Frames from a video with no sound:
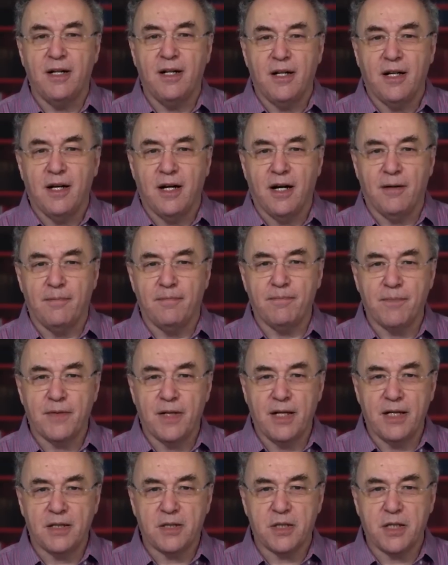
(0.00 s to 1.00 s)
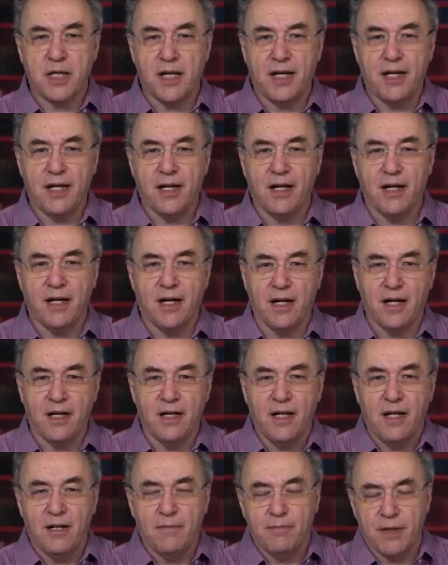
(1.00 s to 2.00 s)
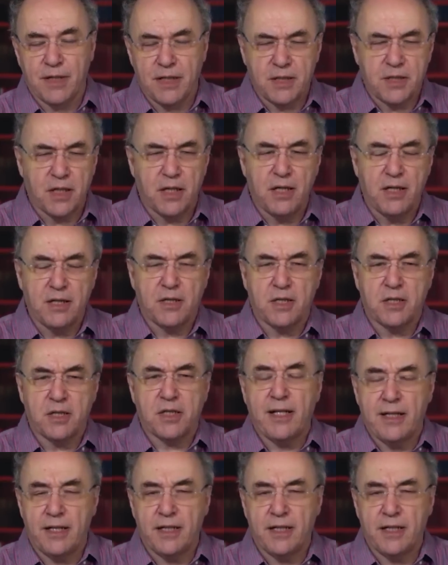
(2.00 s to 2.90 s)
But it's a slightly